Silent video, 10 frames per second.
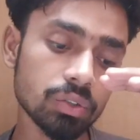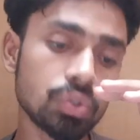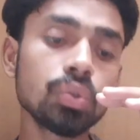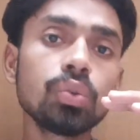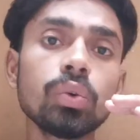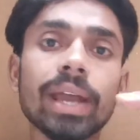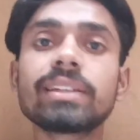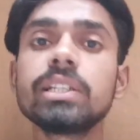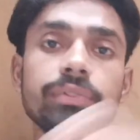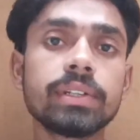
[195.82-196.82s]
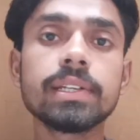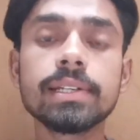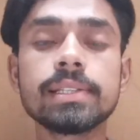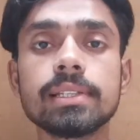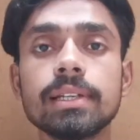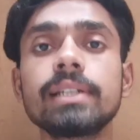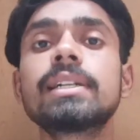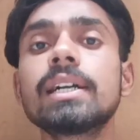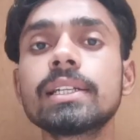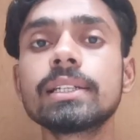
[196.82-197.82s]
do activities
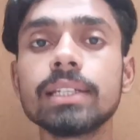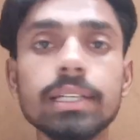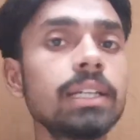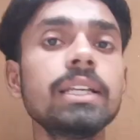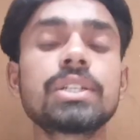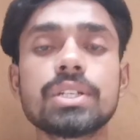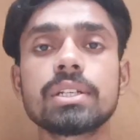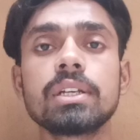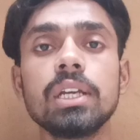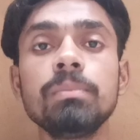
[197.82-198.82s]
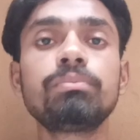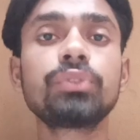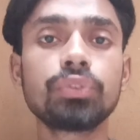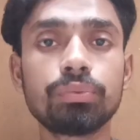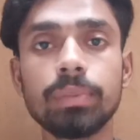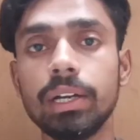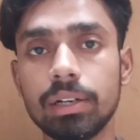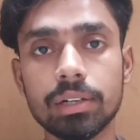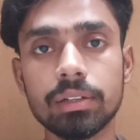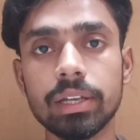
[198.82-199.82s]
regarding English improvement
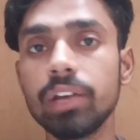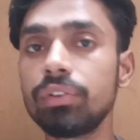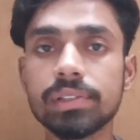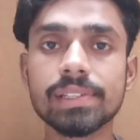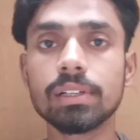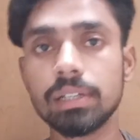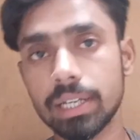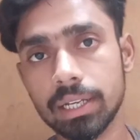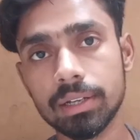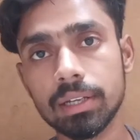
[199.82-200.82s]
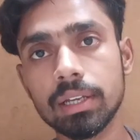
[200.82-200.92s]
every single day,